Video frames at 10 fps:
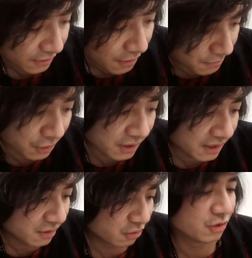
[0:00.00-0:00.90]

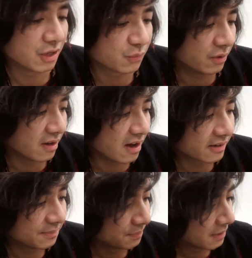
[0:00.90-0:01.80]
computing, trajectory
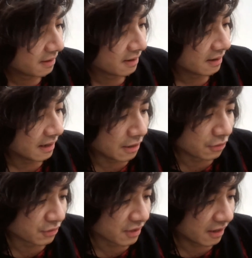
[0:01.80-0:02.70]
locked. And then
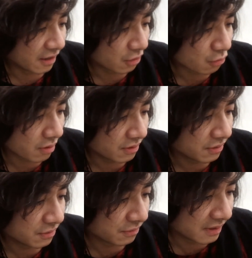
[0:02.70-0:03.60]
there's a
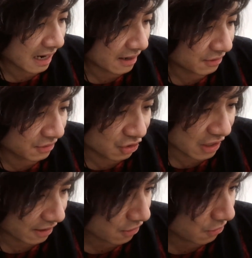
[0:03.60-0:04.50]

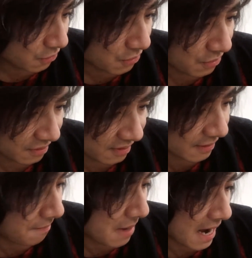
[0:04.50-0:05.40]
chronodiegetical
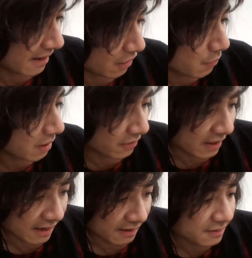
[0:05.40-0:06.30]
schematic, whatever
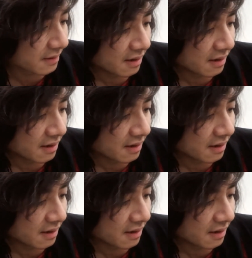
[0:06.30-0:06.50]
that is.